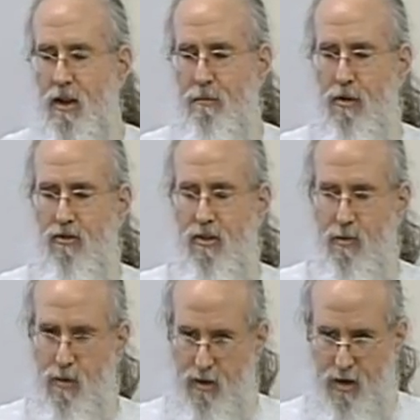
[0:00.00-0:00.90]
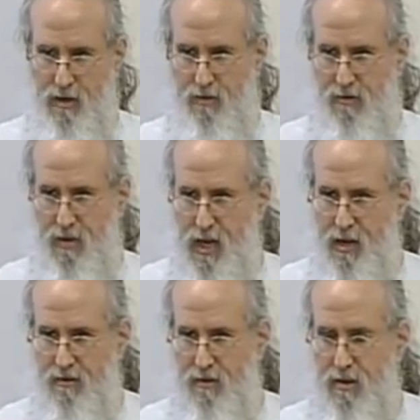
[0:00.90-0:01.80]
Mostly, what causes
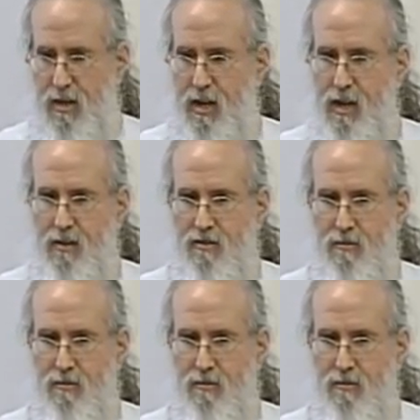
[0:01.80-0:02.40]
cancer today is